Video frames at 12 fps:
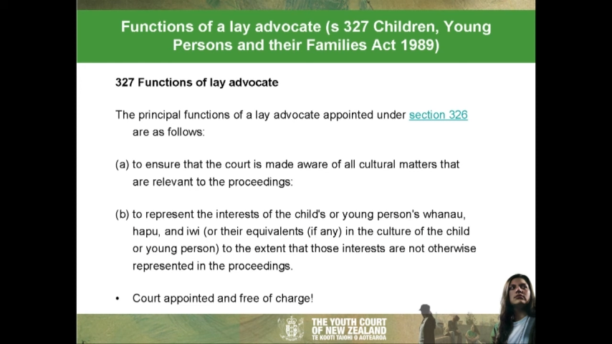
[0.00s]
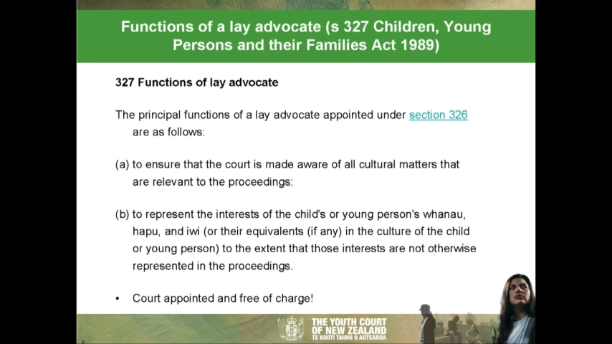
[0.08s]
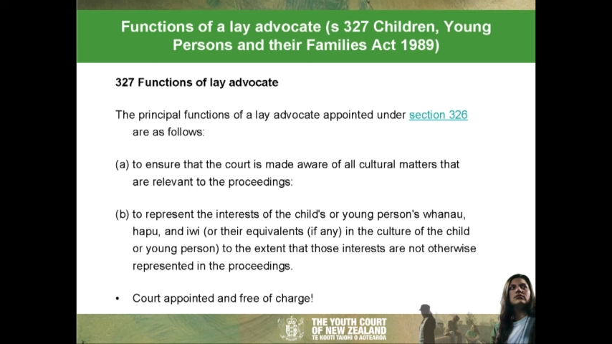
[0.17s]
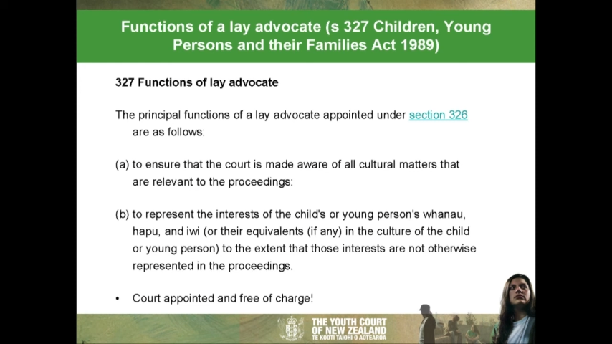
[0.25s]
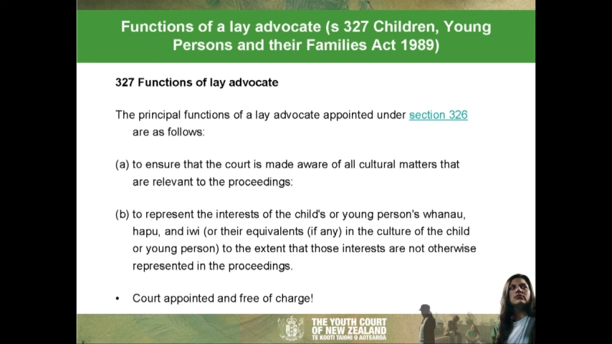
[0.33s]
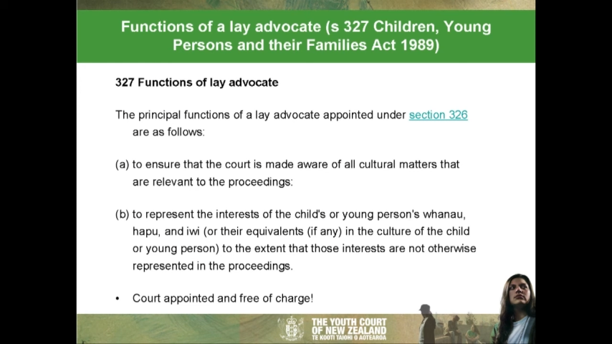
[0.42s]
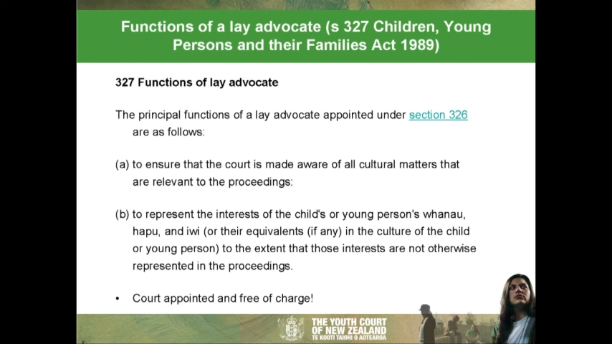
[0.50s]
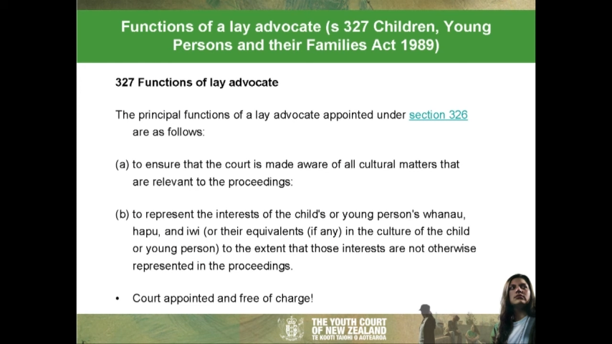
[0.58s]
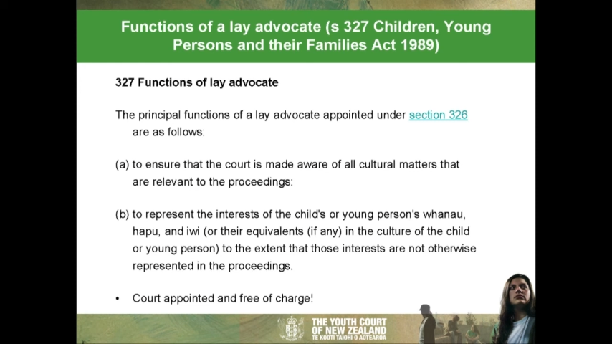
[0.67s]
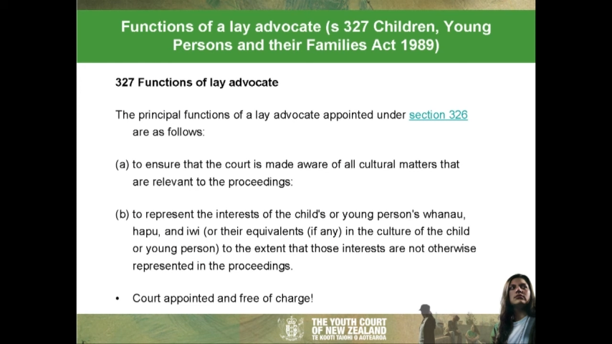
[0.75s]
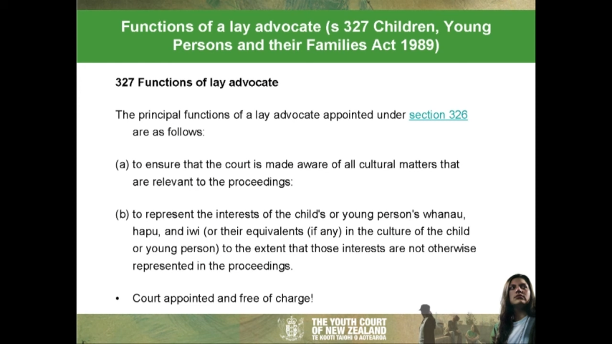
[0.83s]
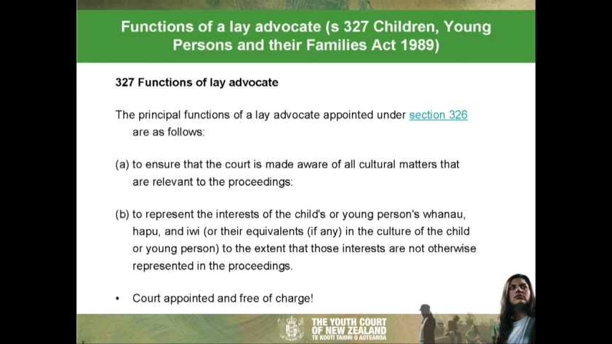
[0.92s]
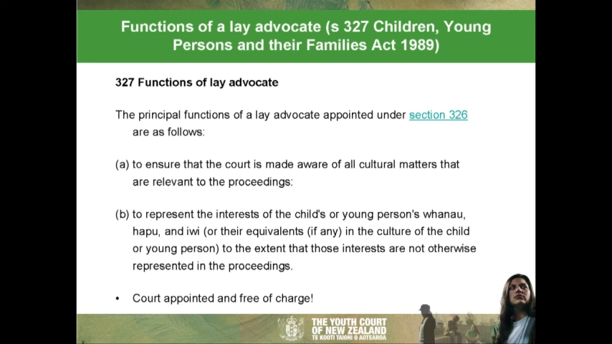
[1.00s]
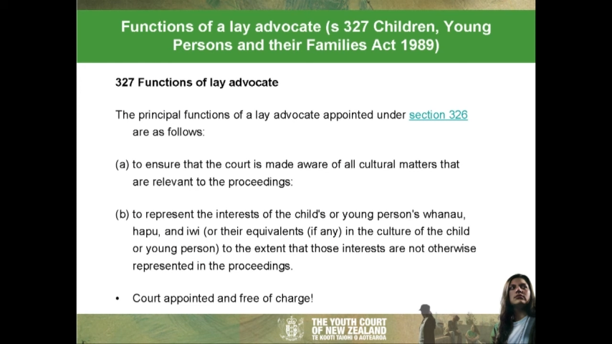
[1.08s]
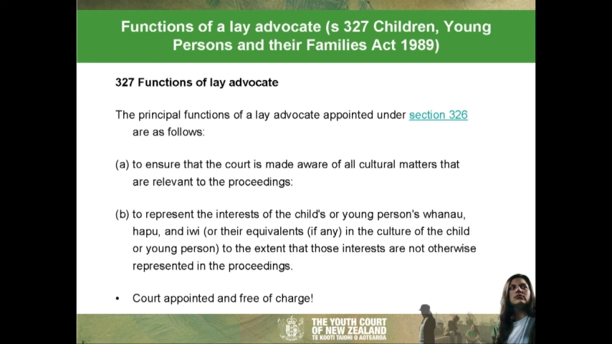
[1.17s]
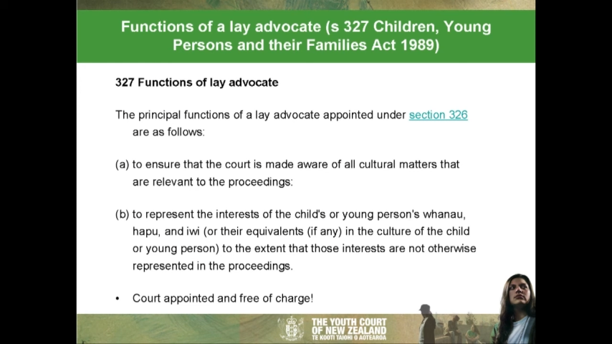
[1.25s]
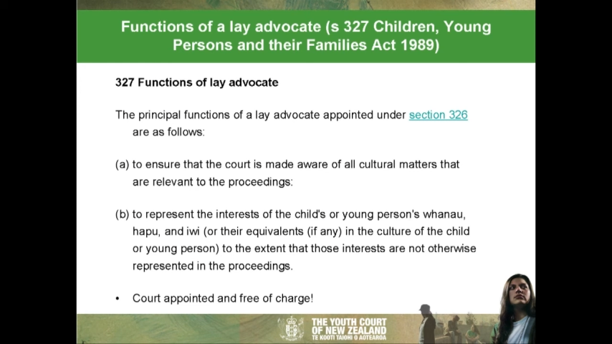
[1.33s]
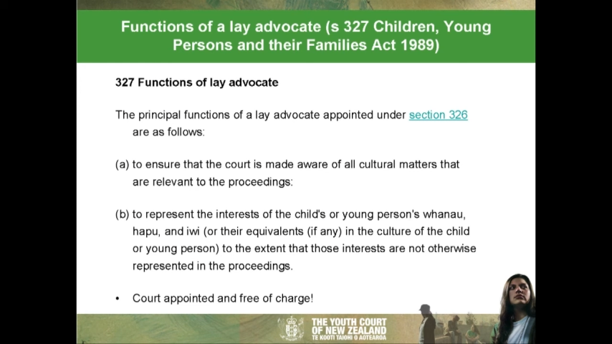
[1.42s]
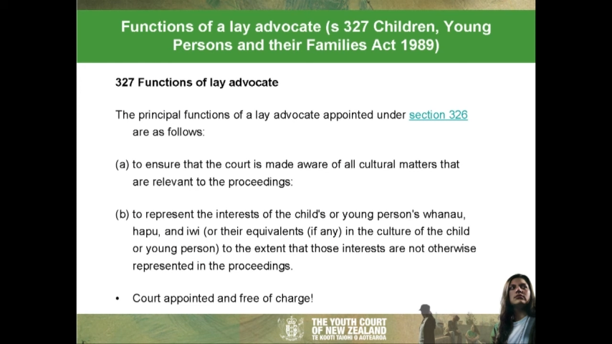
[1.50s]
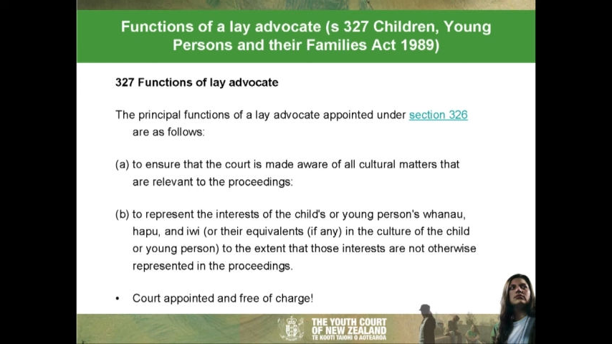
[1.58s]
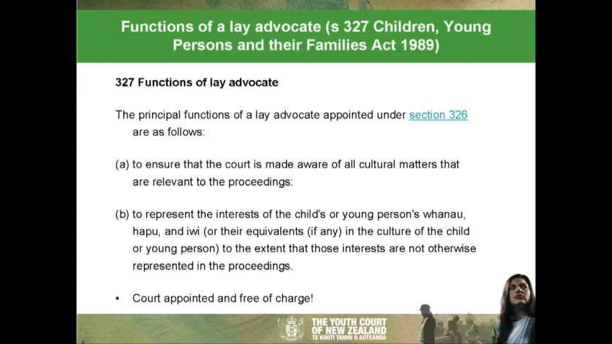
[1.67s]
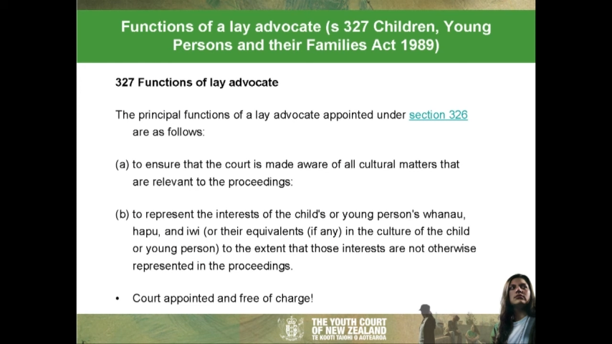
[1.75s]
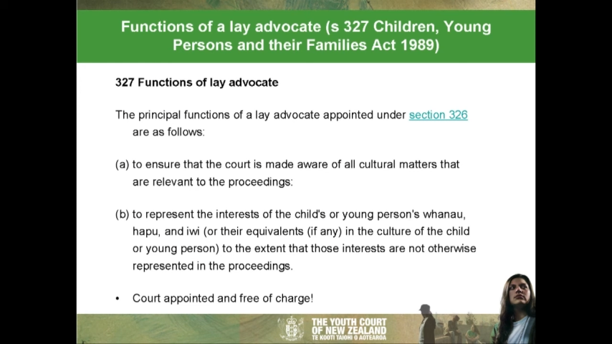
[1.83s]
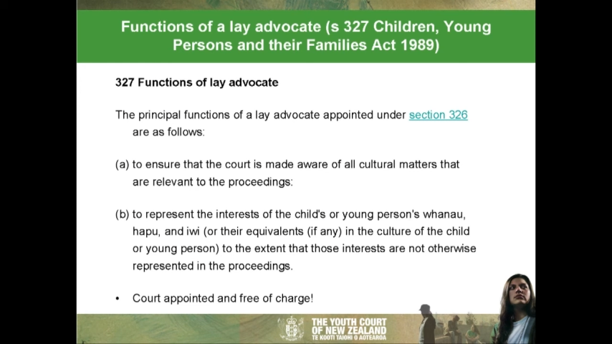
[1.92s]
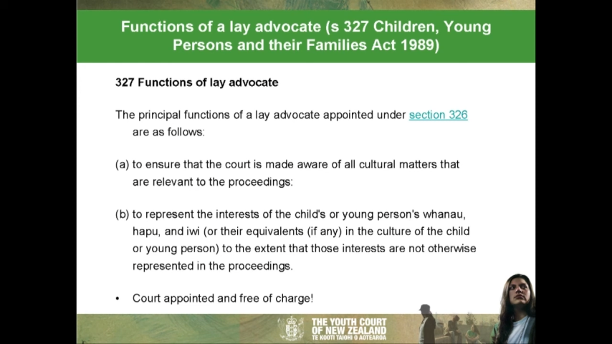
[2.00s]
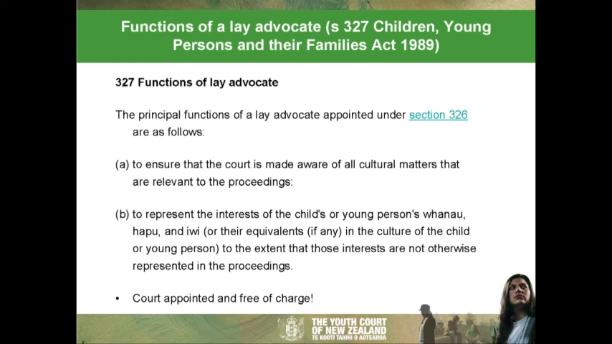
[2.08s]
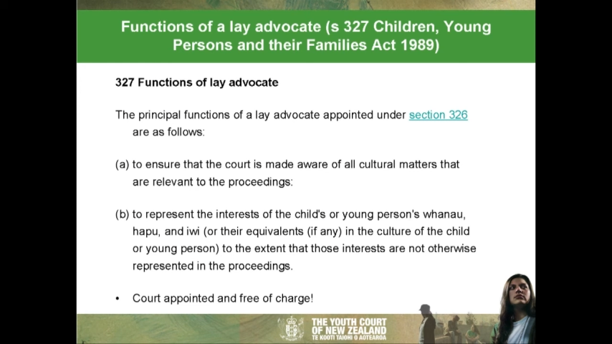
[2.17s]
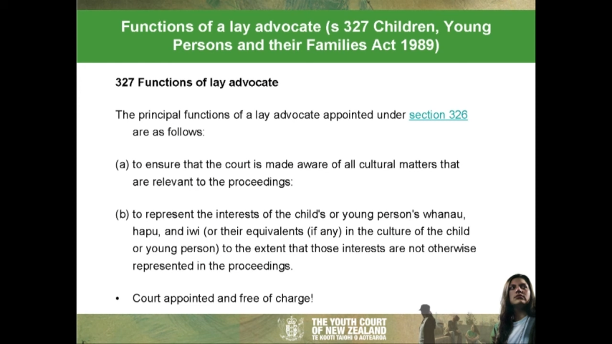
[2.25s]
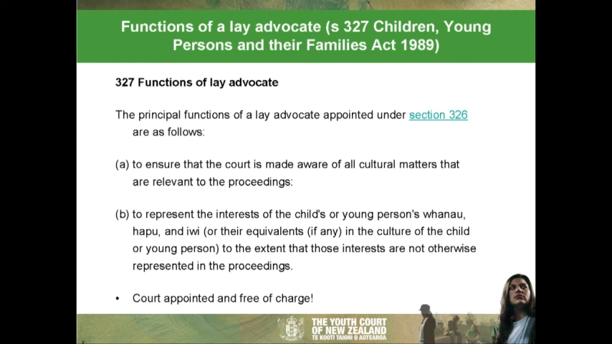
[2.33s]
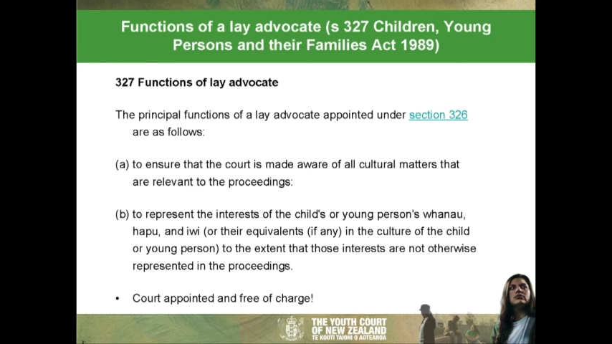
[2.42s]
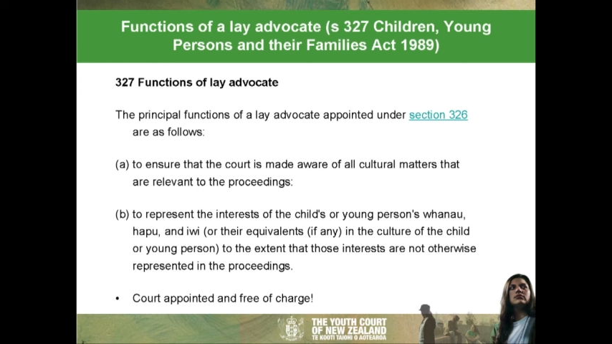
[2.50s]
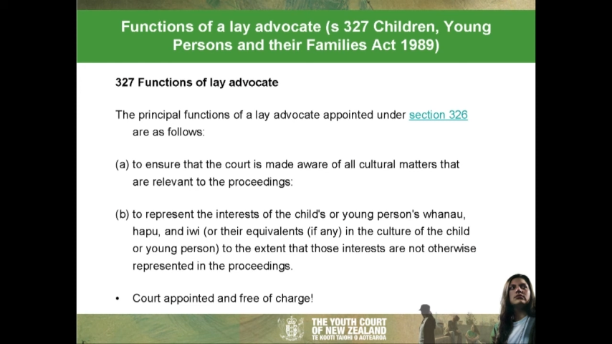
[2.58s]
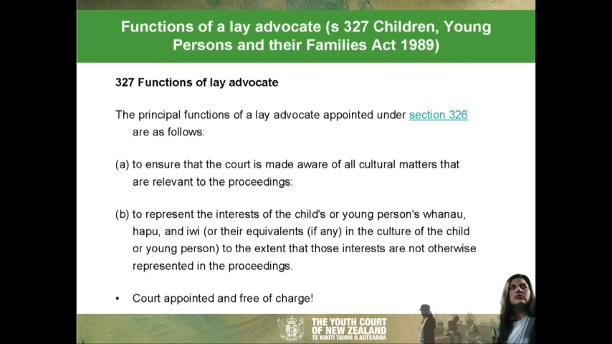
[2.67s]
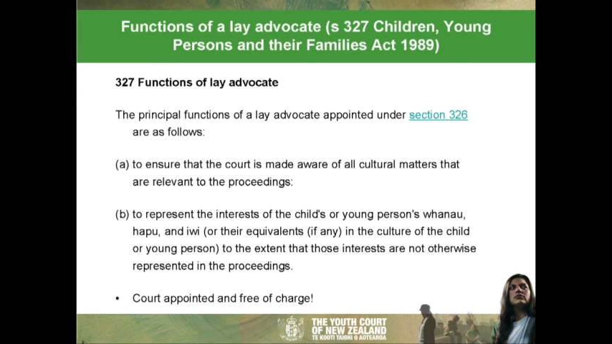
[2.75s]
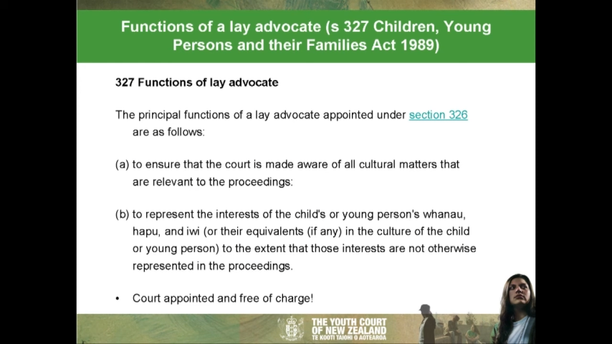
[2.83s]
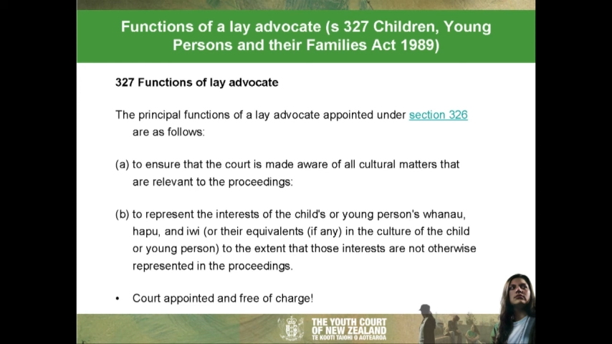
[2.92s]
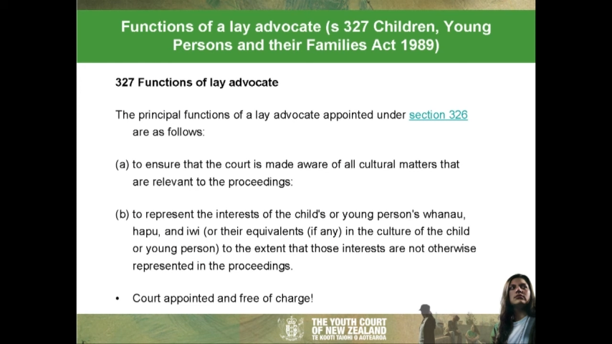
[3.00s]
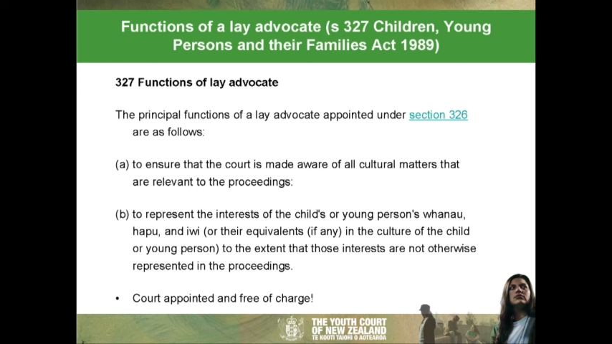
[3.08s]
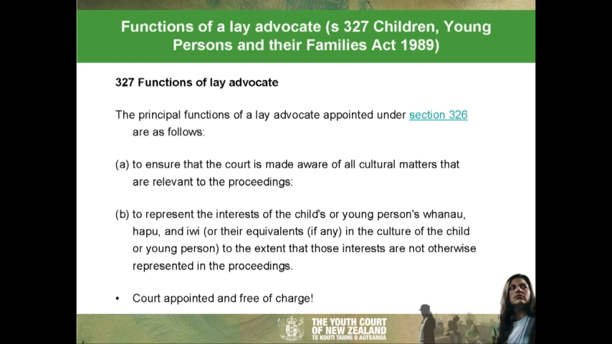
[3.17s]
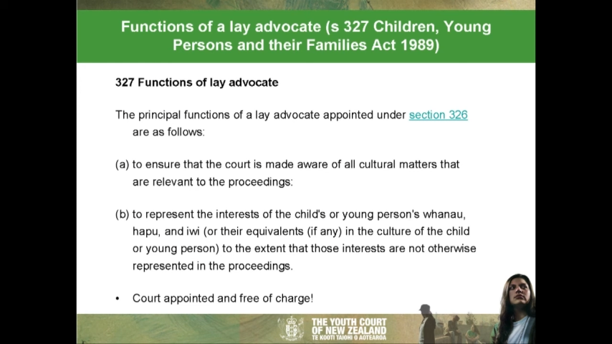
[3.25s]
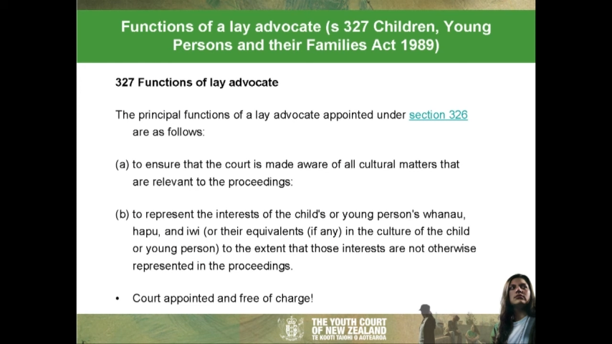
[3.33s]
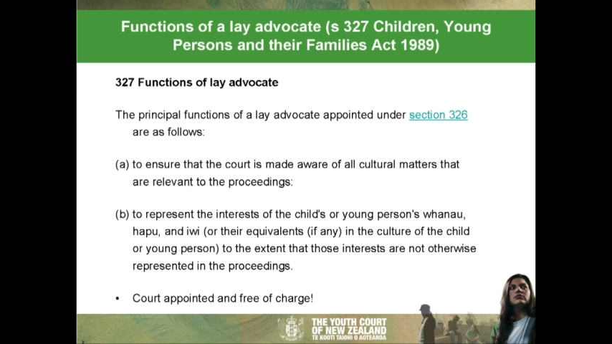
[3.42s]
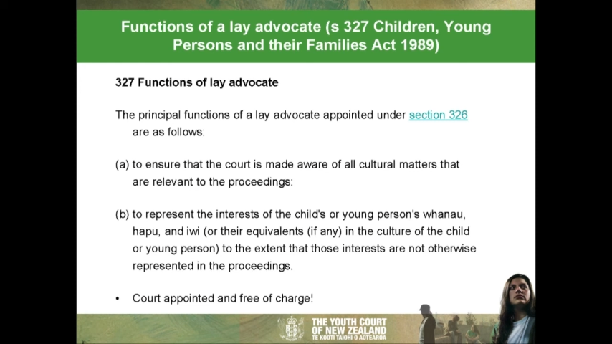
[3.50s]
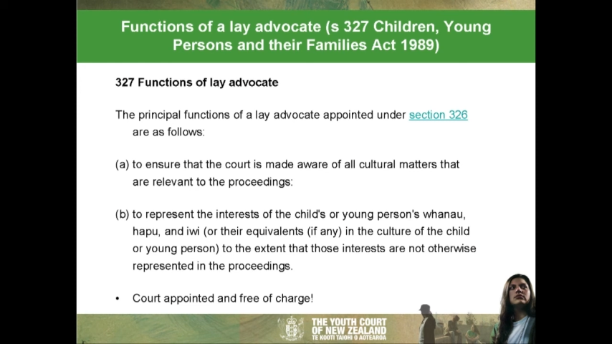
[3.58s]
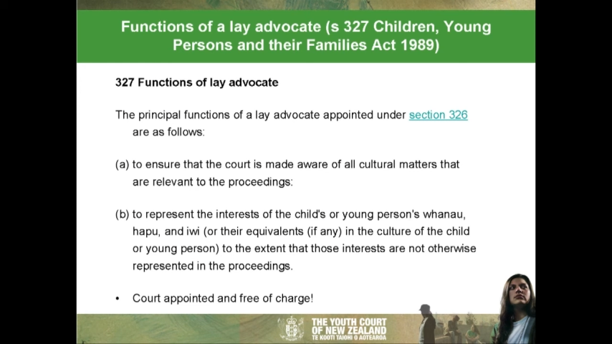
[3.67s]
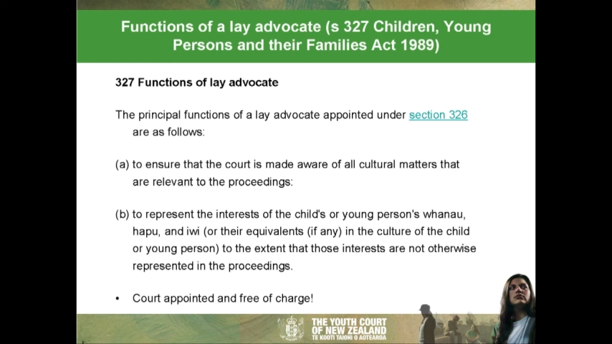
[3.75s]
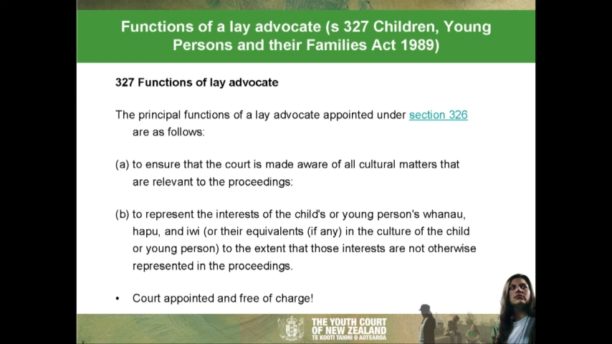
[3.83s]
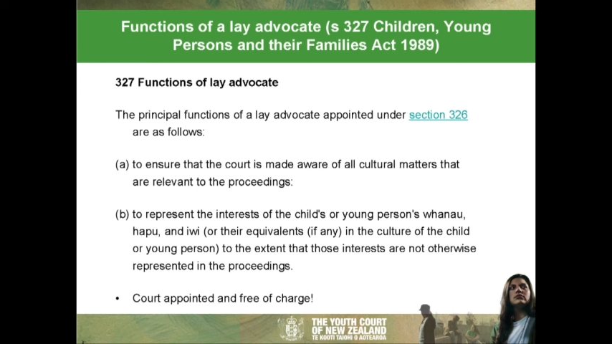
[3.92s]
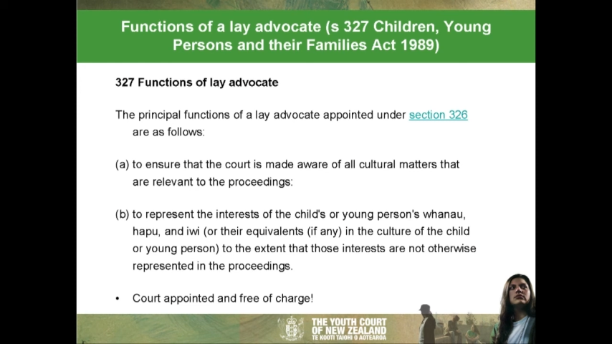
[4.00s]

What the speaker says: Nobody's mouth can be seen.